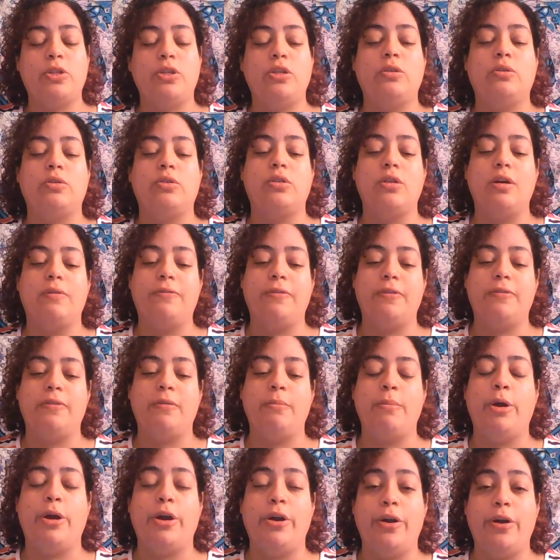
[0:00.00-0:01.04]
So you'll suffer
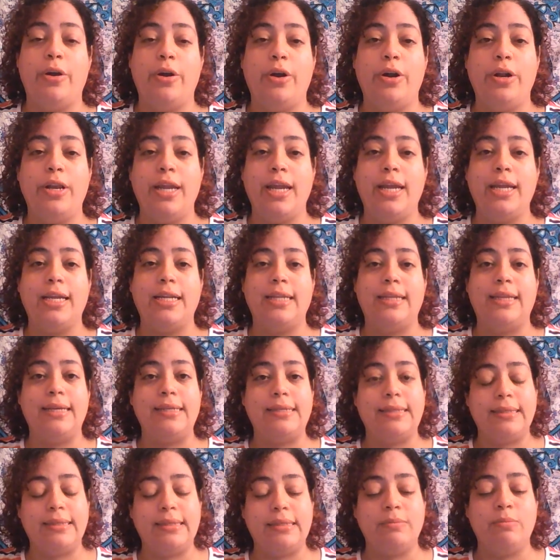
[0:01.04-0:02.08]
from herniated
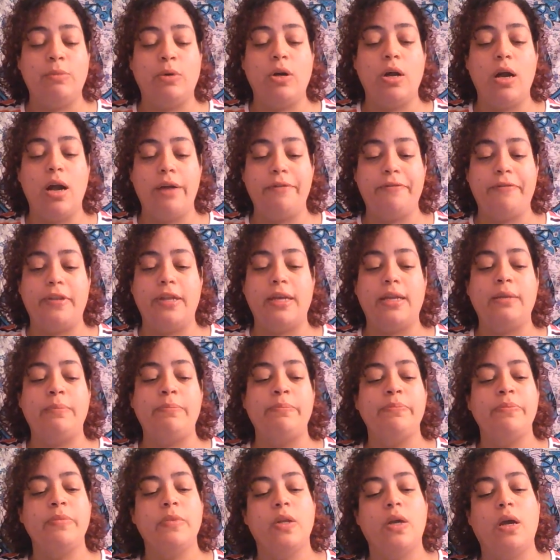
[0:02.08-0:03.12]
discs more often.